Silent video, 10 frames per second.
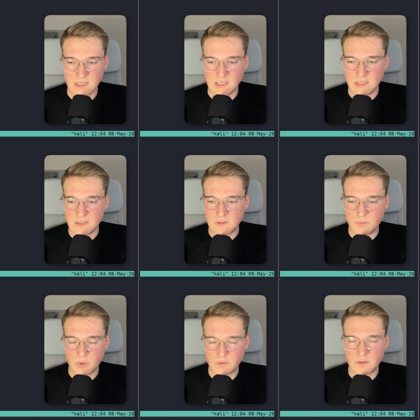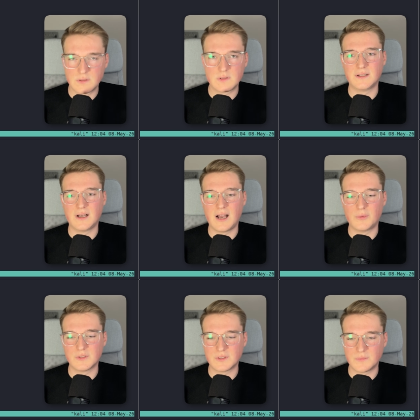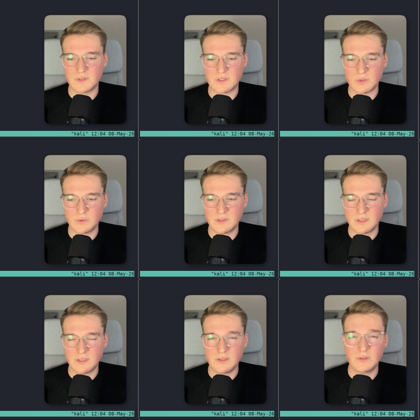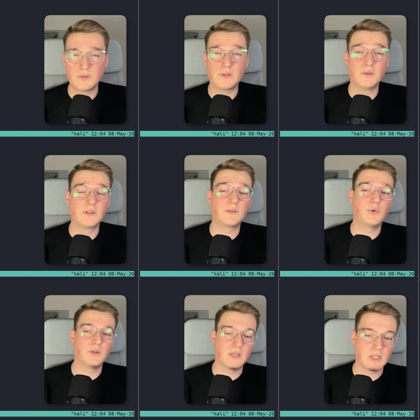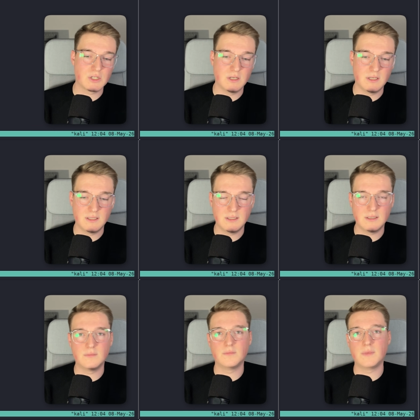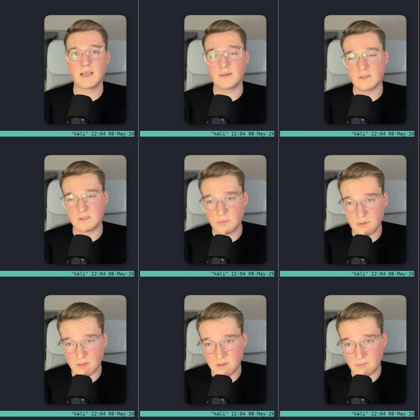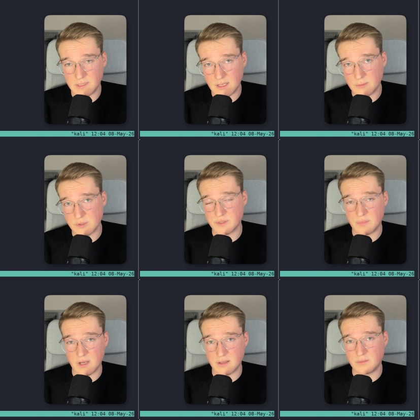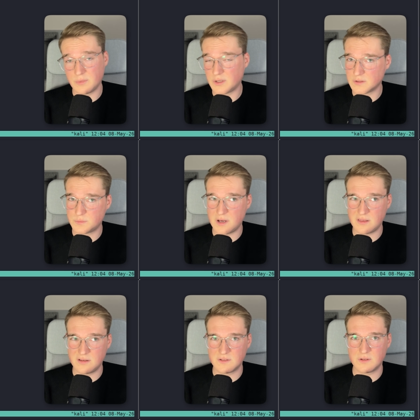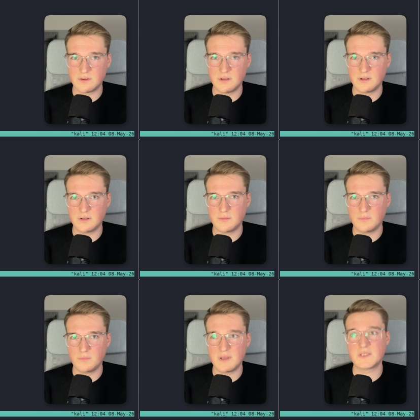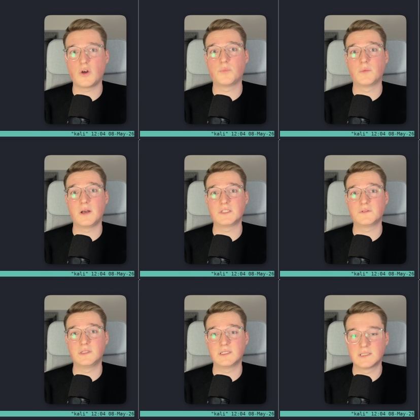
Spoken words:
It's beautiful to see. I will stop this soon. You could potentially make this with a better language than Python, because Python is not the best optimized for this.